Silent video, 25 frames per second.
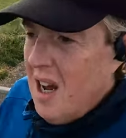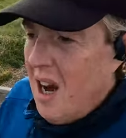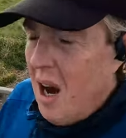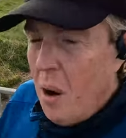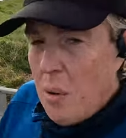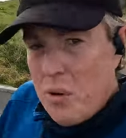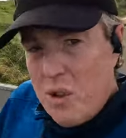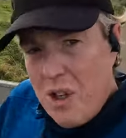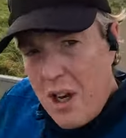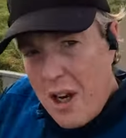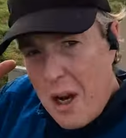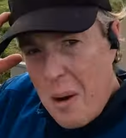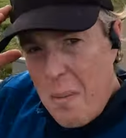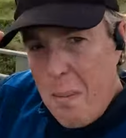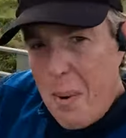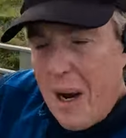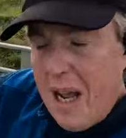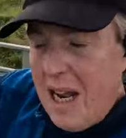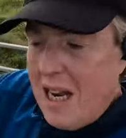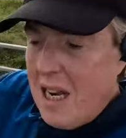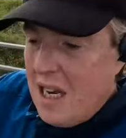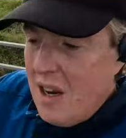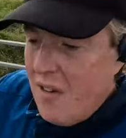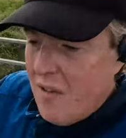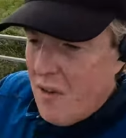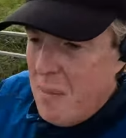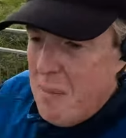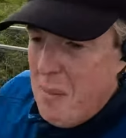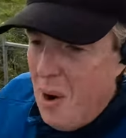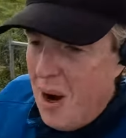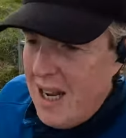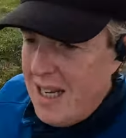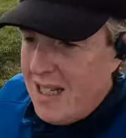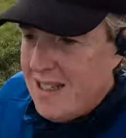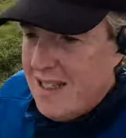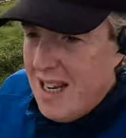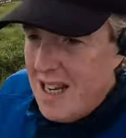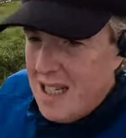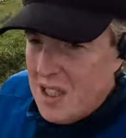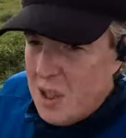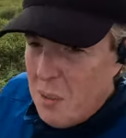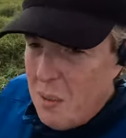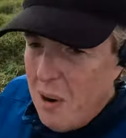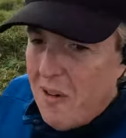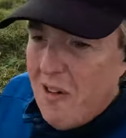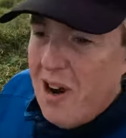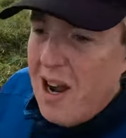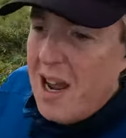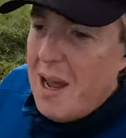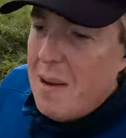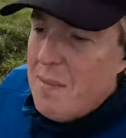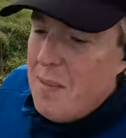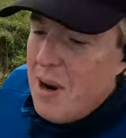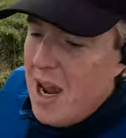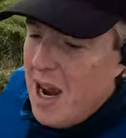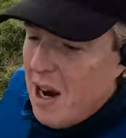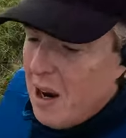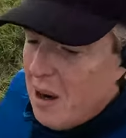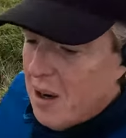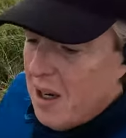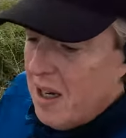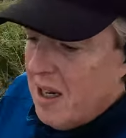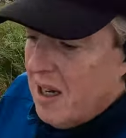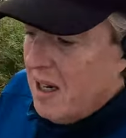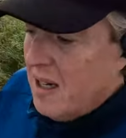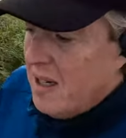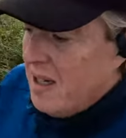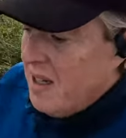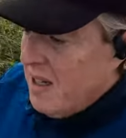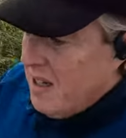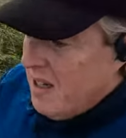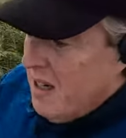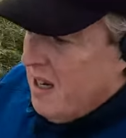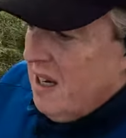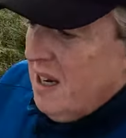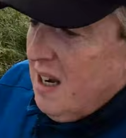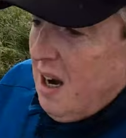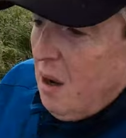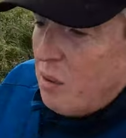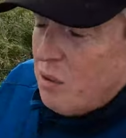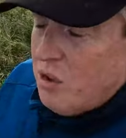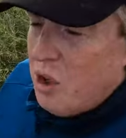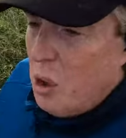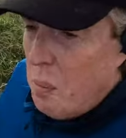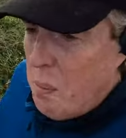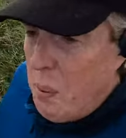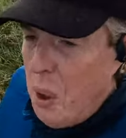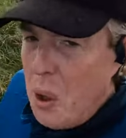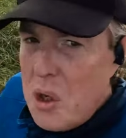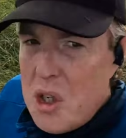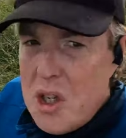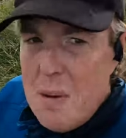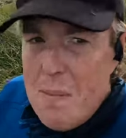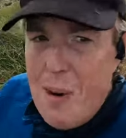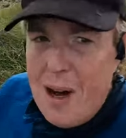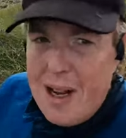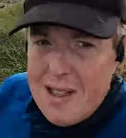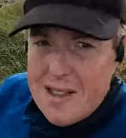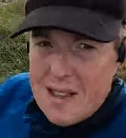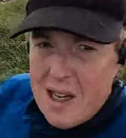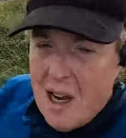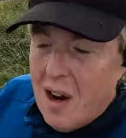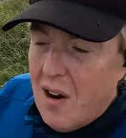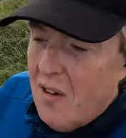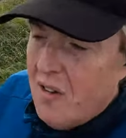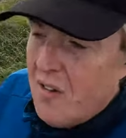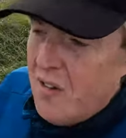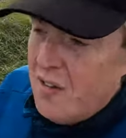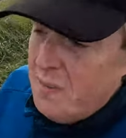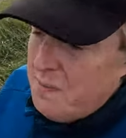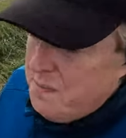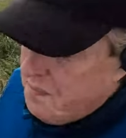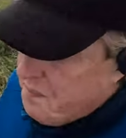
I was in a completely different mindset to where I am now. I was still pushing myself,